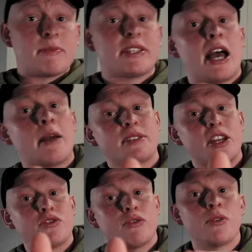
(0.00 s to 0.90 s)
Amsterdam
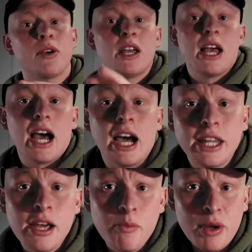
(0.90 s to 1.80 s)
Central,
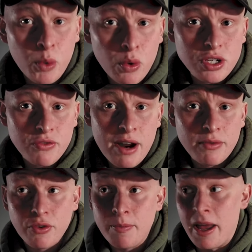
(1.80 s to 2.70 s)
and then we walked
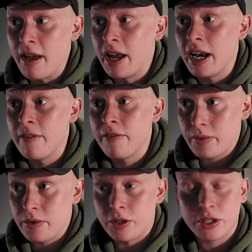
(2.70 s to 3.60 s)
around for a bit. And then
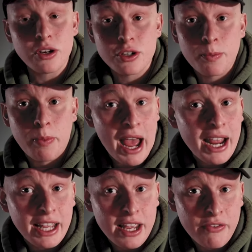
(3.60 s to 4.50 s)
the Dutch
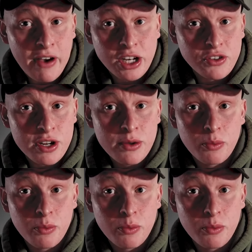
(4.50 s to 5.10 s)
Pancake Factory,